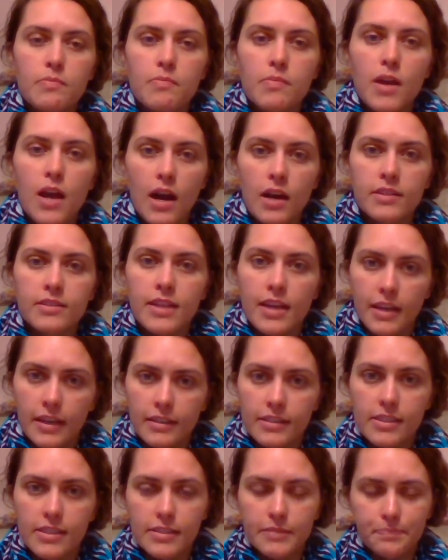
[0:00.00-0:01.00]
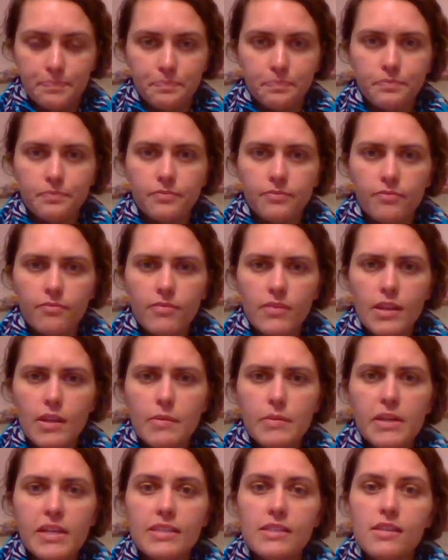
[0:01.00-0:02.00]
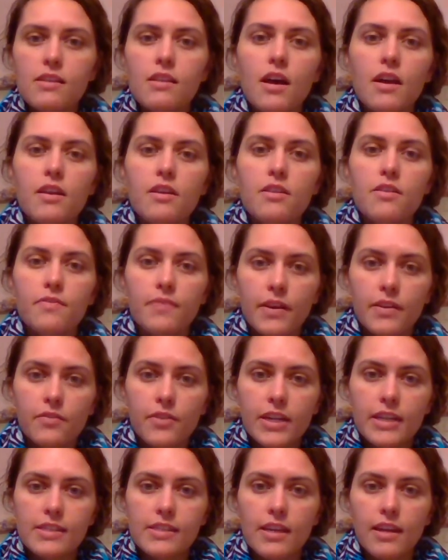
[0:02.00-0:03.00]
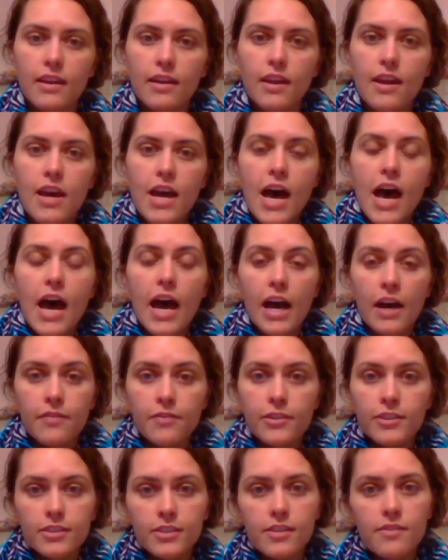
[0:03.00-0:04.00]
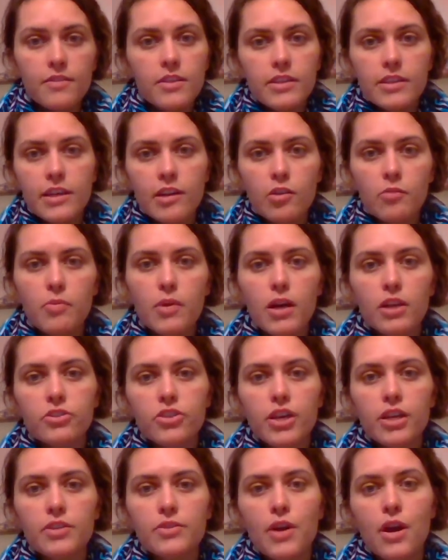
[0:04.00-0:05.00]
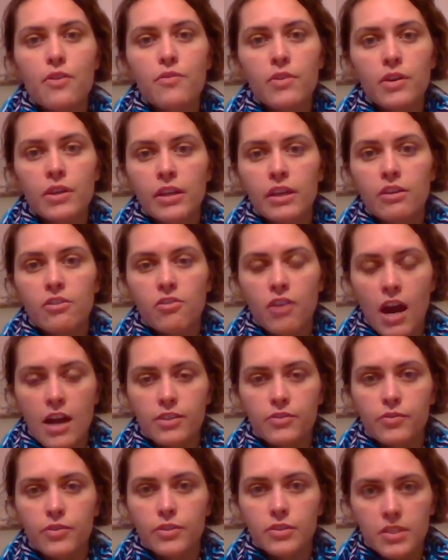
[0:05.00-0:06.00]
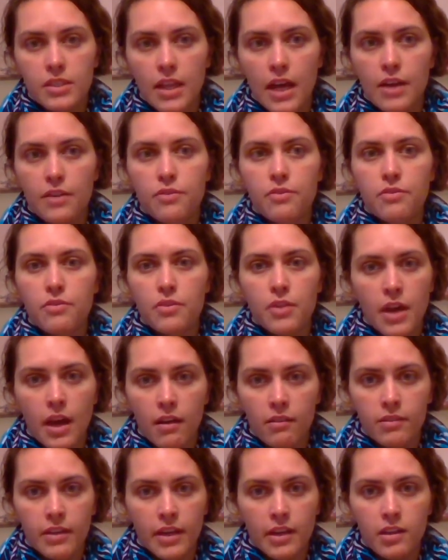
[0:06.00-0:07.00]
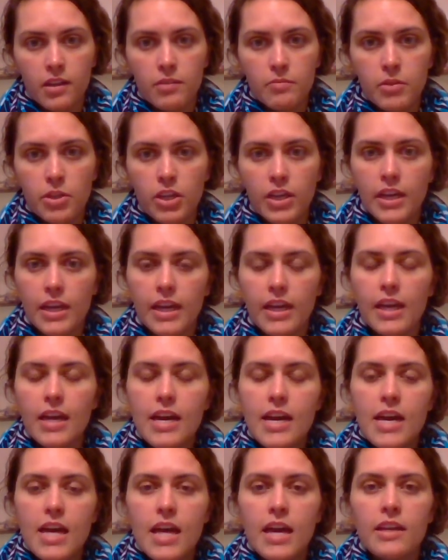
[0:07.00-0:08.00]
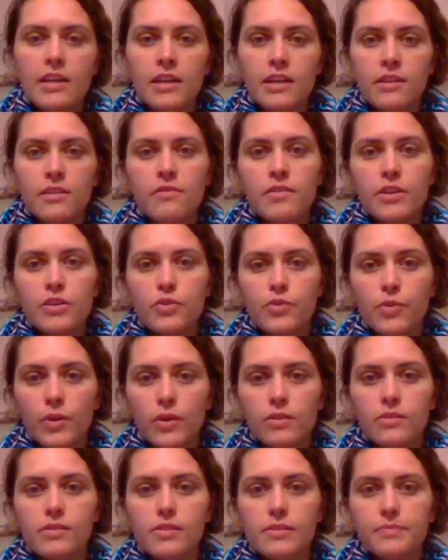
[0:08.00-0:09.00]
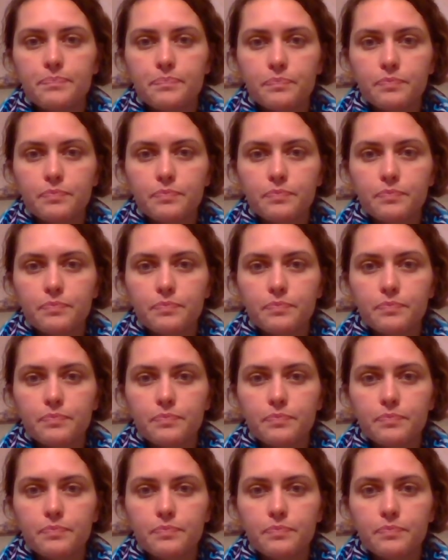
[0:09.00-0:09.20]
context because a lot of the fundraising efforts of the Terra Project are really grassroots led through the Atlanta community and individuals